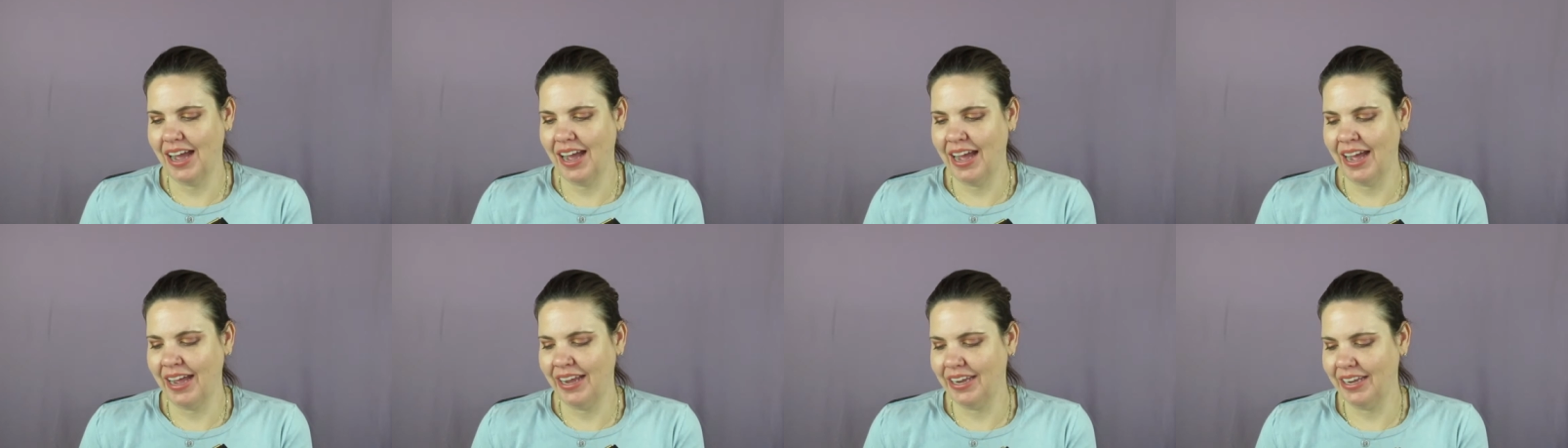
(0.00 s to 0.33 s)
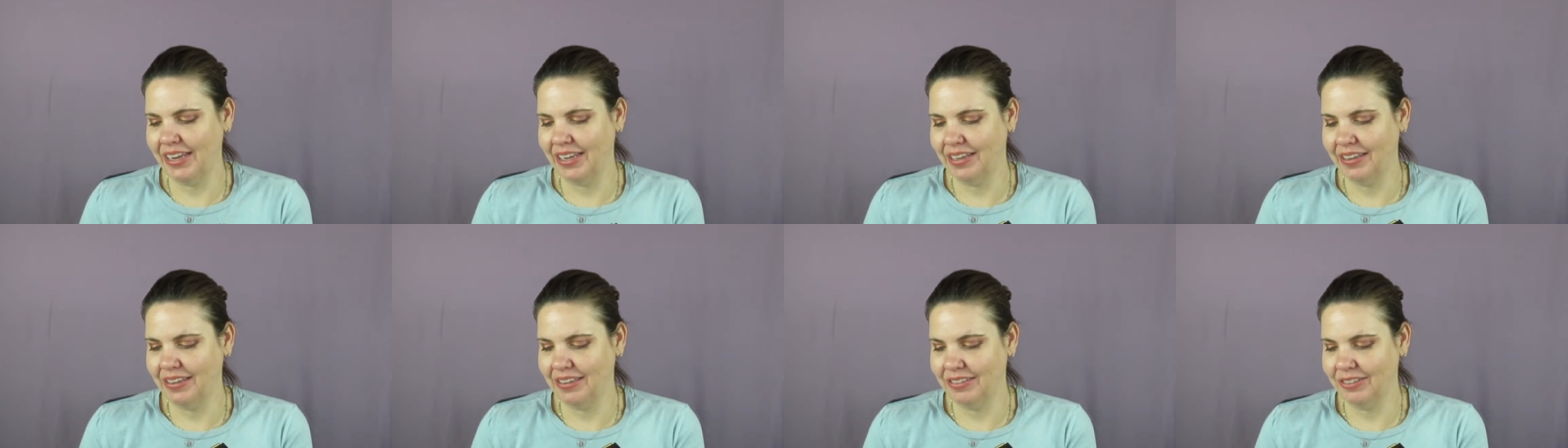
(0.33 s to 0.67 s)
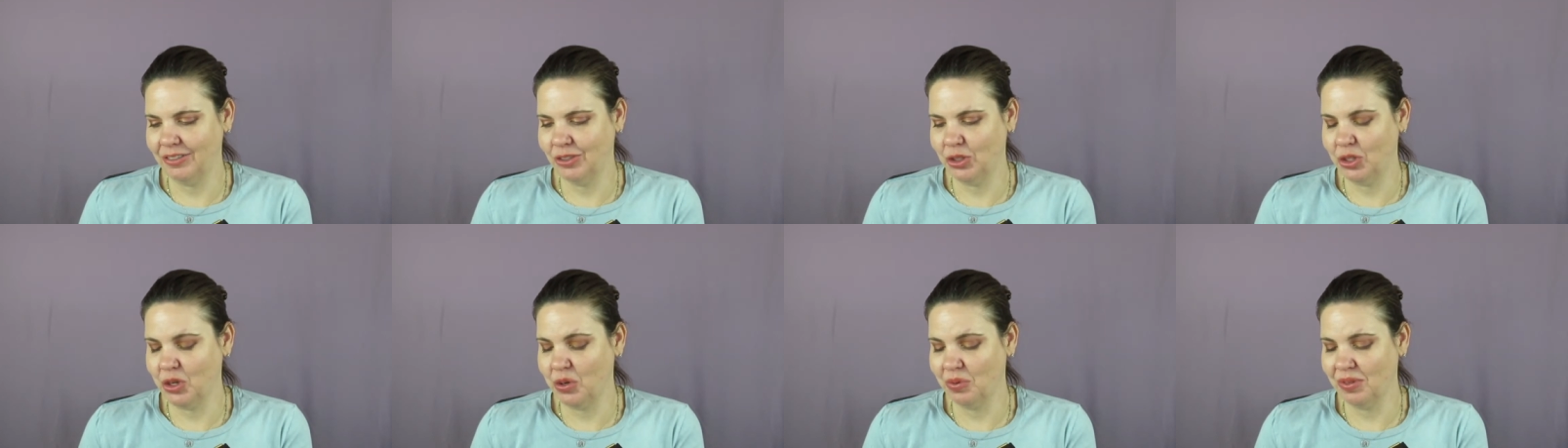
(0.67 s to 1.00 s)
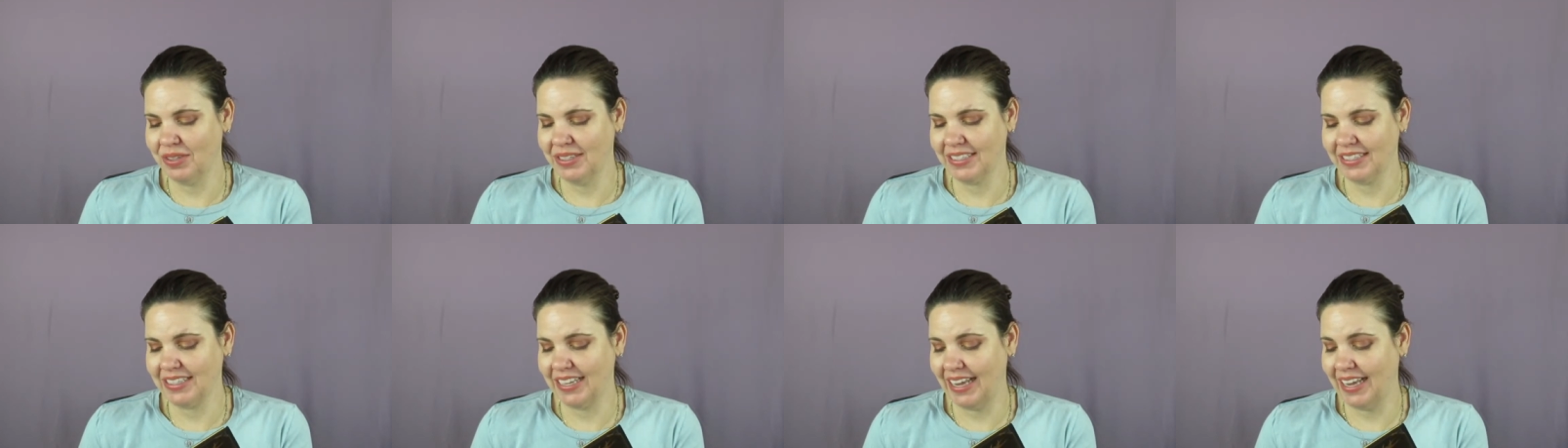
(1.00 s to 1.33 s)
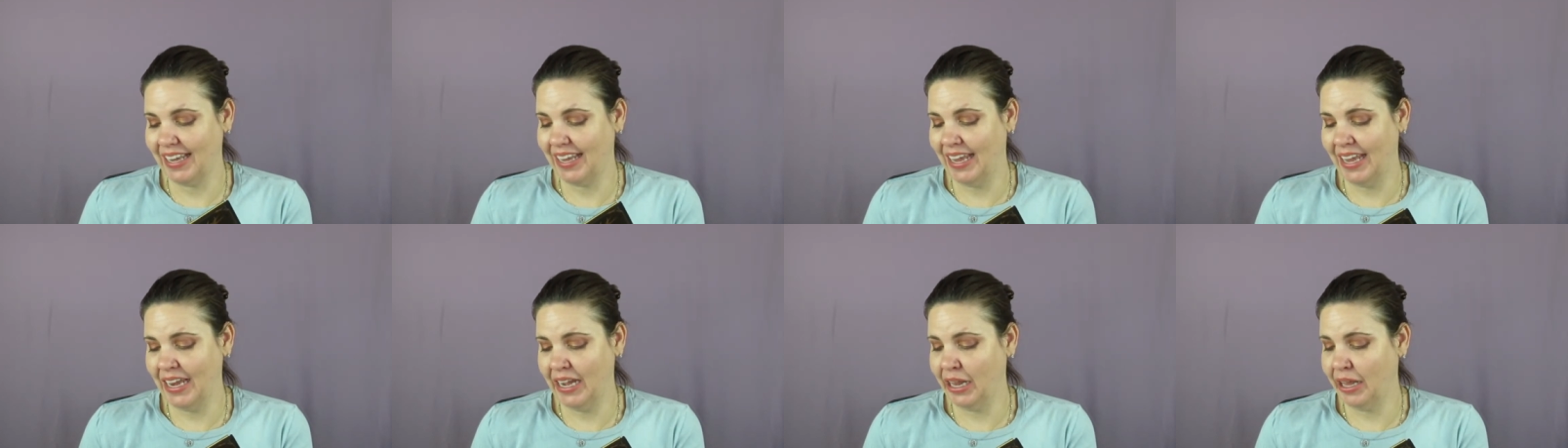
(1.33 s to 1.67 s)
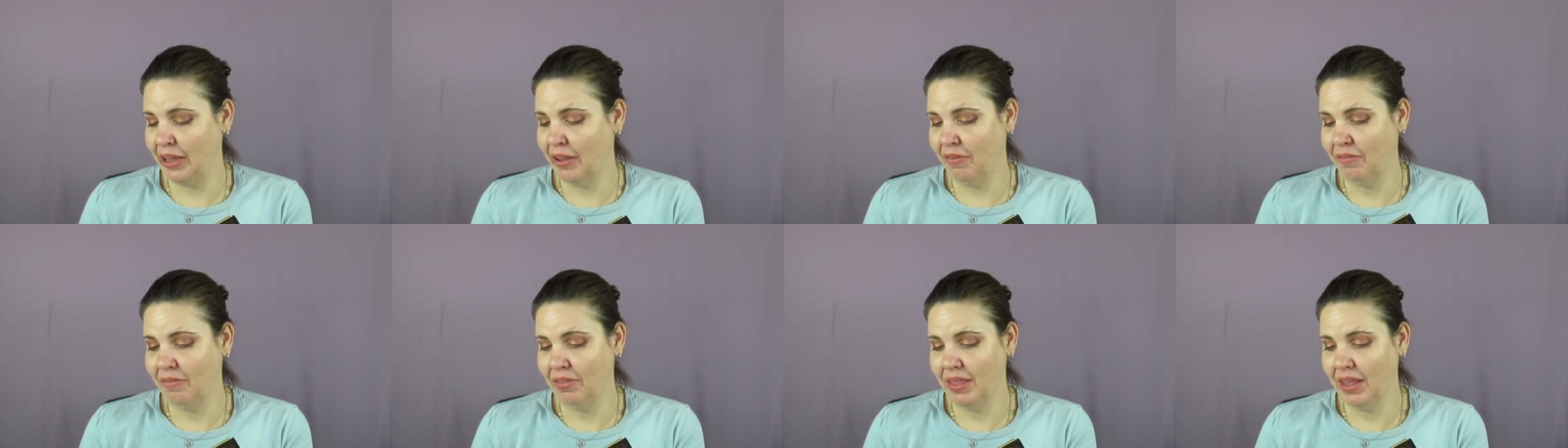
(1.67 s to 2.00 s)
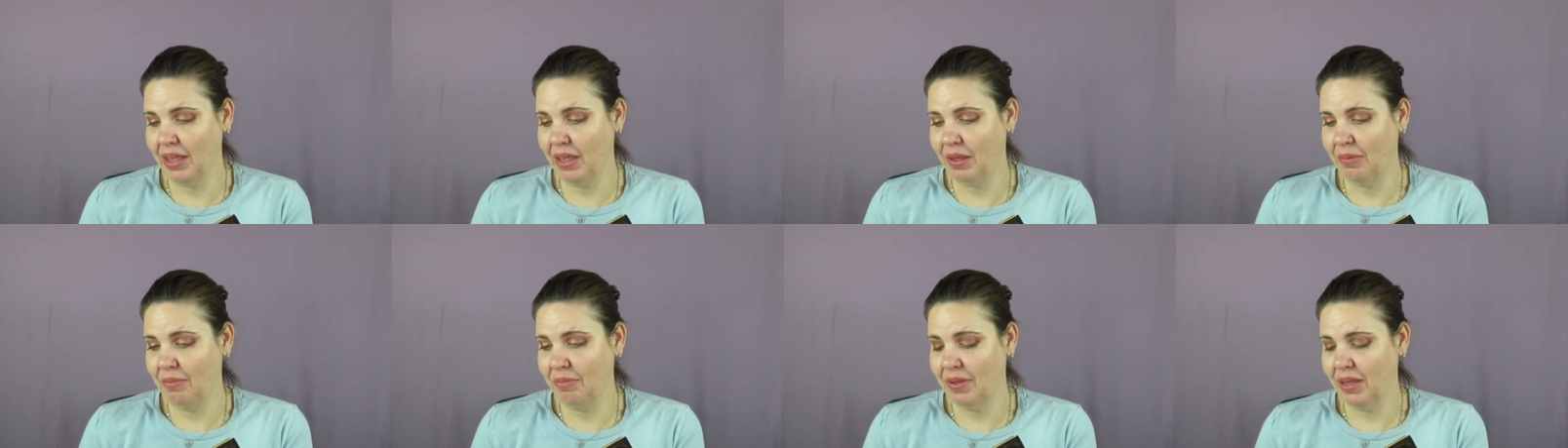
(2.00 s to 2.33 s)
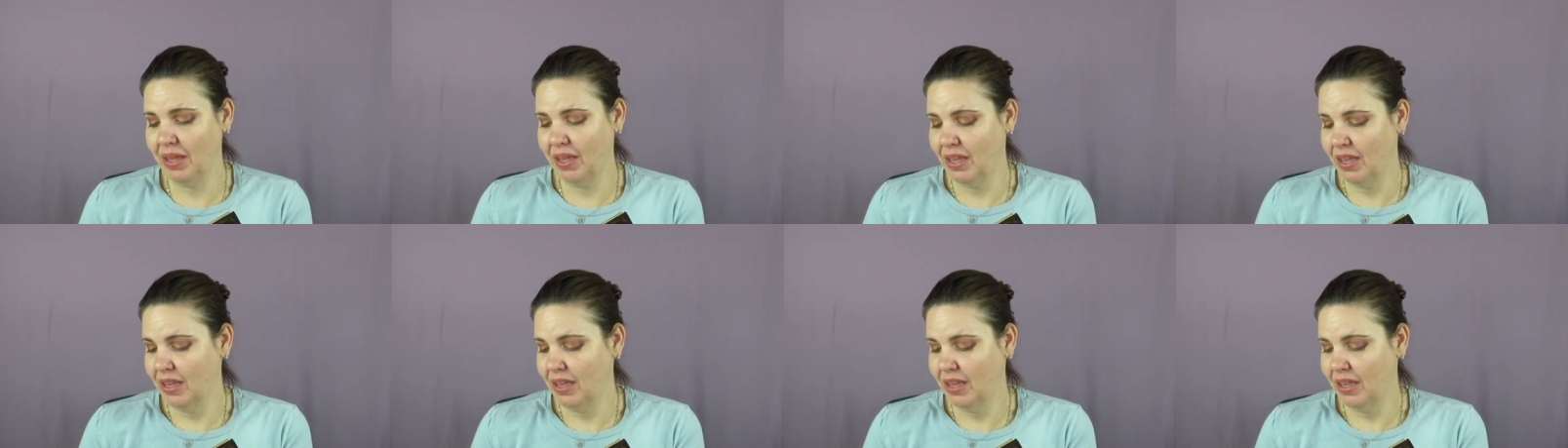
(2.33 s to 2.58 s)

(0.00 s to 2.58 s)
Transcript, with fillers: I don't dislike any of them.